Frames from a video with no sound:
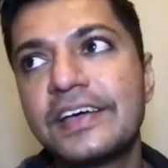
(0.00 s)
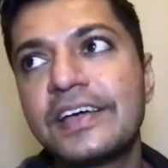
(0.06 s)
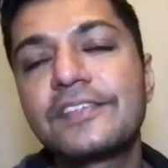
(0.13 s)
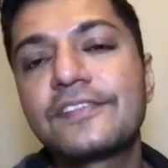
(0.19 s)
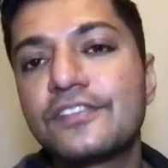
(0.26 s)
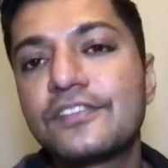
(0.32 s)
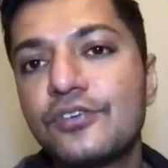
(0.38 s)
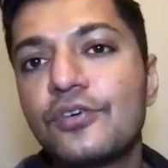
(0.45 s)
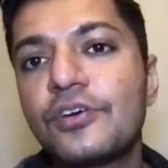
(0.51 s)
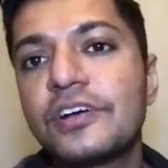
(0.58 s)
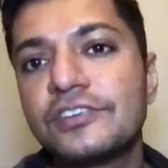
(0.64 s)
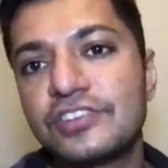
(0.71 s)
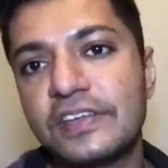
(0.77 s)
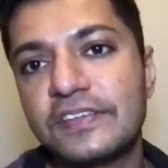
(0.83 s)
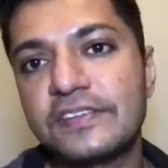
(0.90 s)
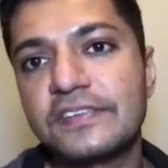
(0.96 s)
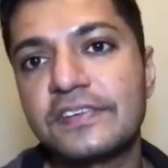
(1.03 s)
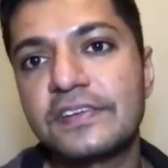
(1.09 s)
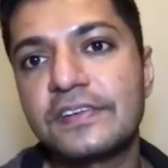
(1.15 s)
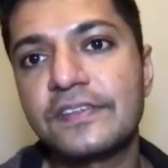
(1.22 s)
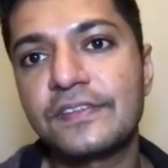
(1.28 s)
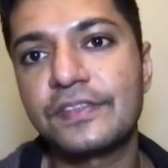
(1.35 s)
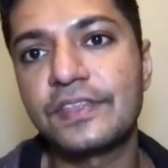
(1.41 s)
it's too
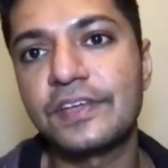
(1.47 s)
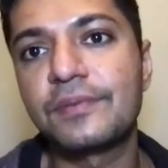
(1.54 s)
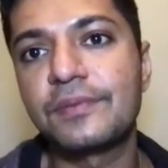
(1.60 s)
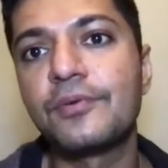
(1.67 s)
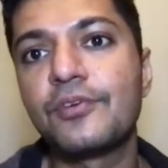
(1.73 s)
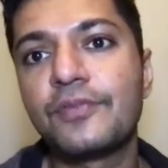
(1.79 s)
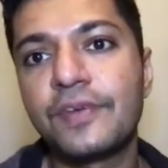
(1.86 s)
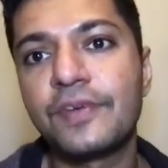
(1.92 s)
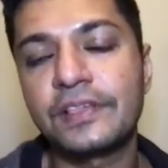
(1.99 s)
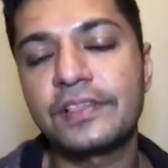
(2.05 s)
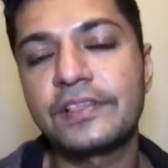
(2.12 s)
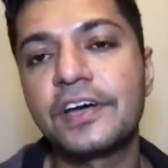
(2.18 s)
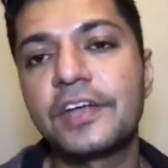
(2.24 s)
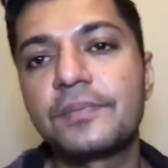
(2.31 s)
congested, so they're moving the